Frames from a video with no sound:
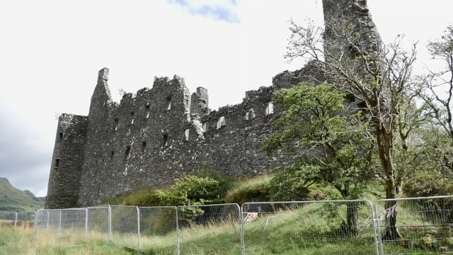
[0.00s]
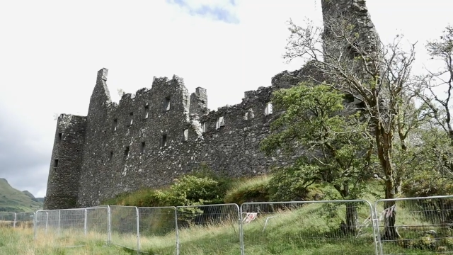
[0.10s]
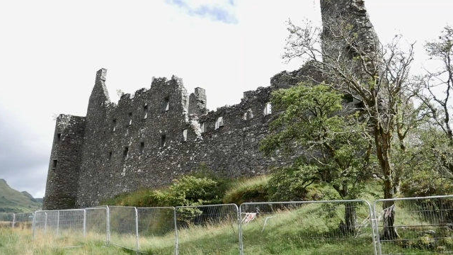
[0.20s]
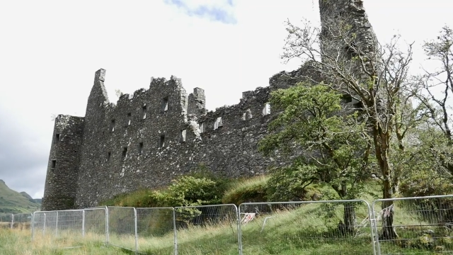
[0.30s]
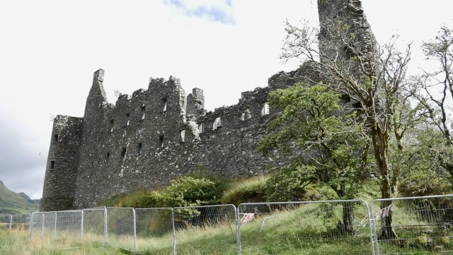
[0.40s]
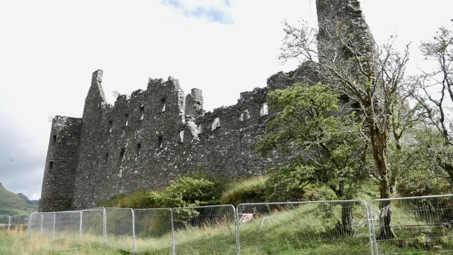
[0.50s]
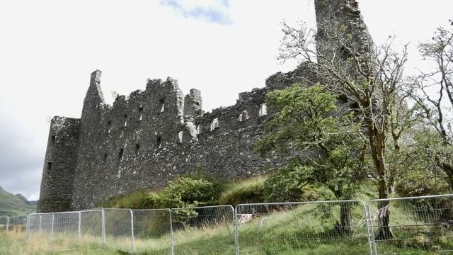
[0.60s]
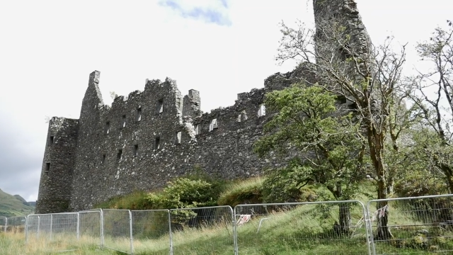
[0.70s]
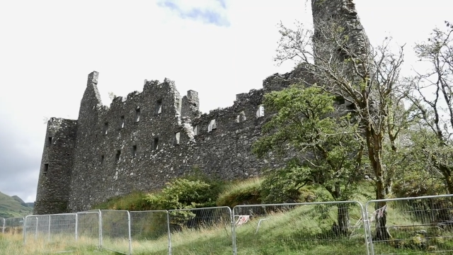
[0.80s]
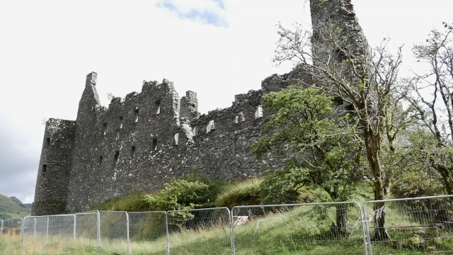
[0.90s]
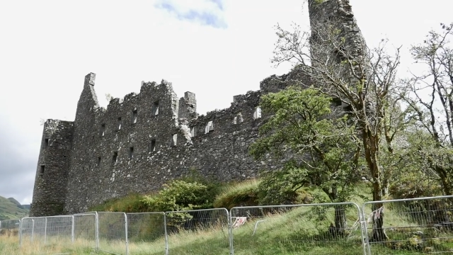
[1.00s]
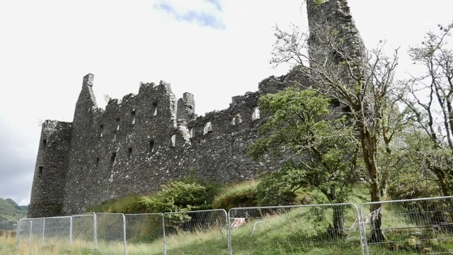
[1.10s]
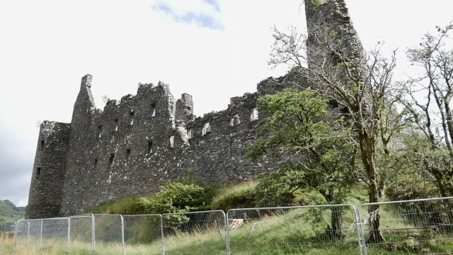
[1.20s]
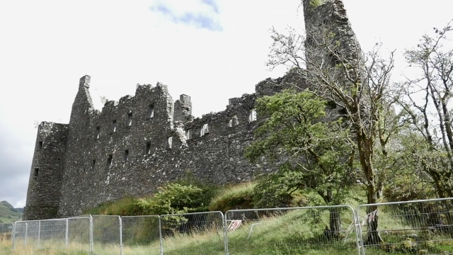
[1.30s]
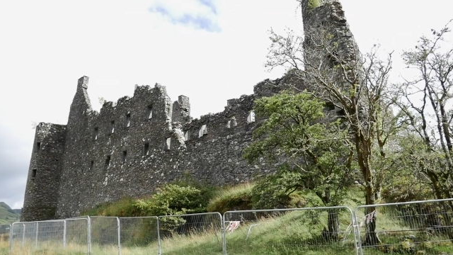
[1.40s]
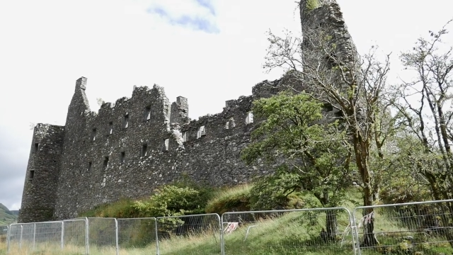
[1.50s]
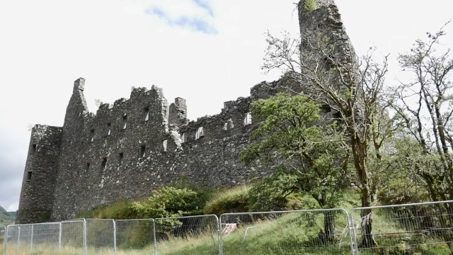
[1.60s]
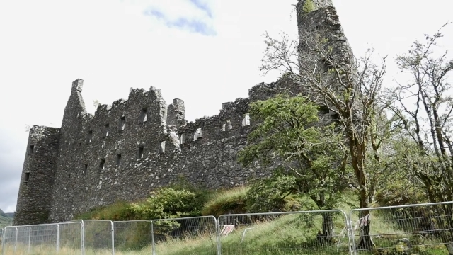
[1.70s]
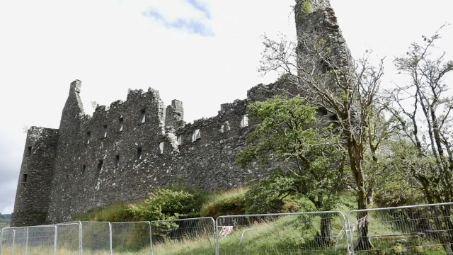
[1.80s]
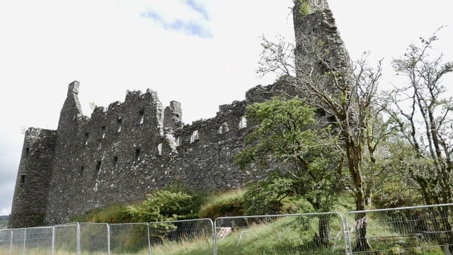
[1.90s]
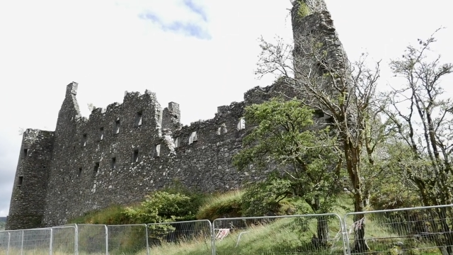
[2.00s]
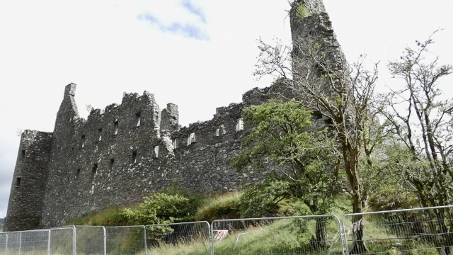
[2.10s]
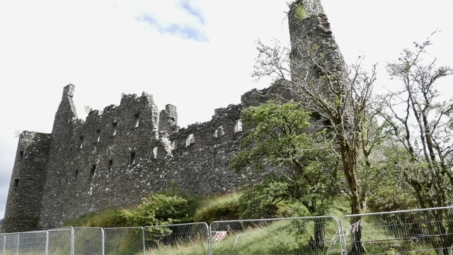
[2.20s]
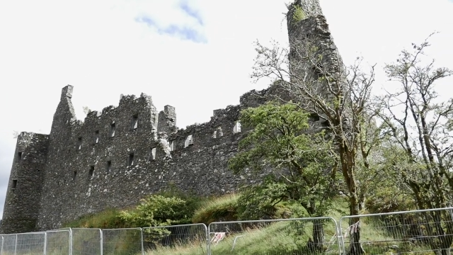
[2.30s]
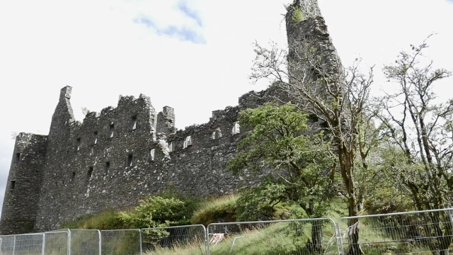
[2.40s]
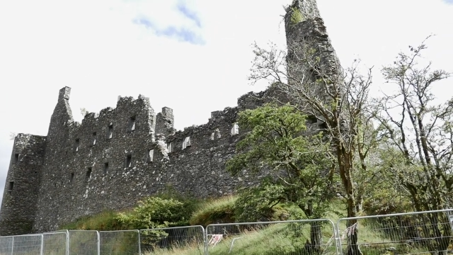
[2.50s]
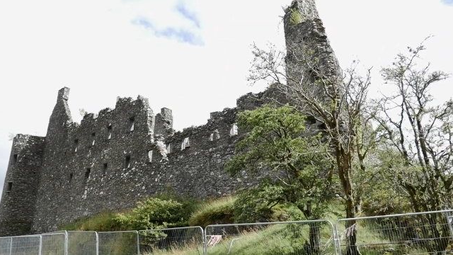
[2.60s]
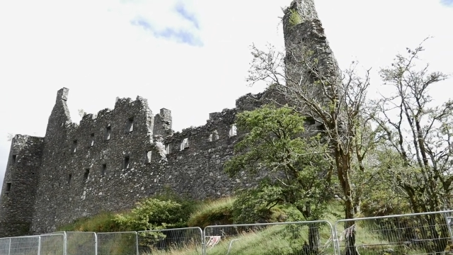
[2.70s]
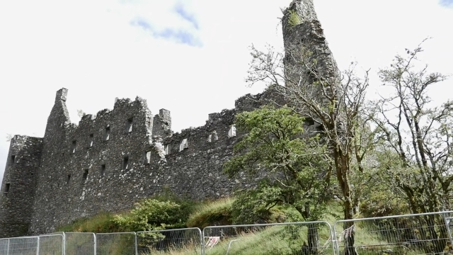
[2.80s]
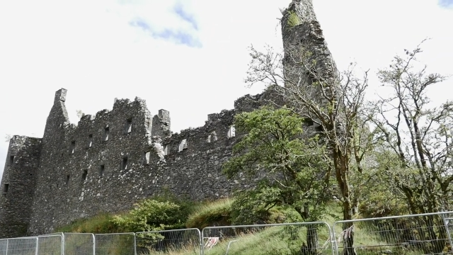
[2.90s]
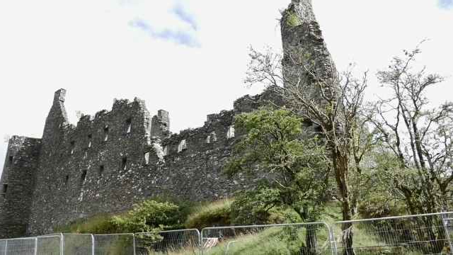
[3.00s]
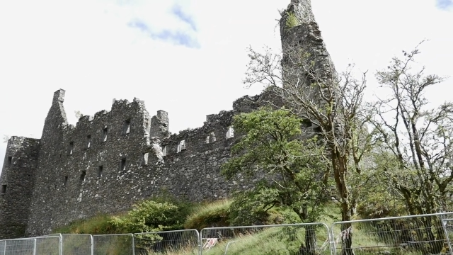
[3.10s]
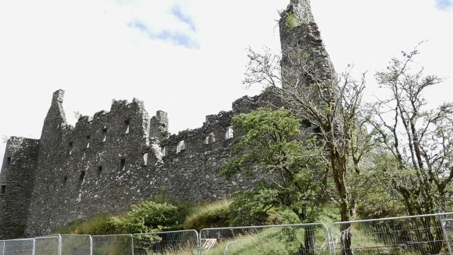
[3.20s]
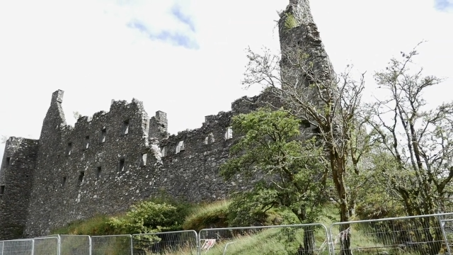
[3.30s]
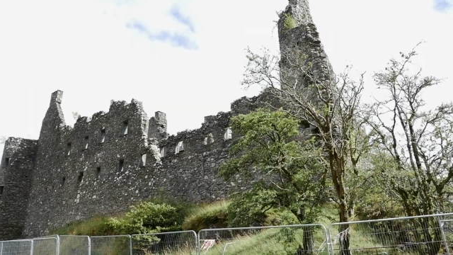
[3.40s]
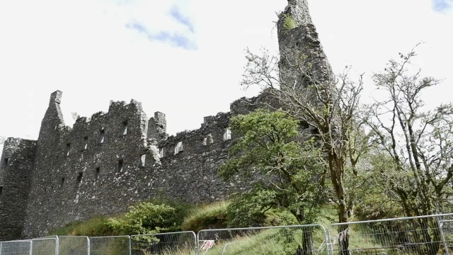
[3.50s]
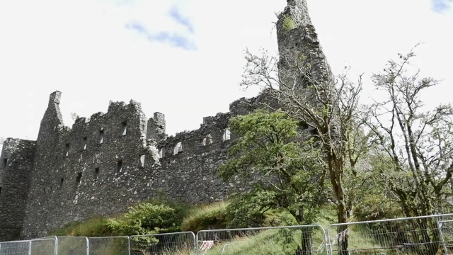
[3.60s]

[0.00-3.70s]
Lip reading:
(no speaker visible)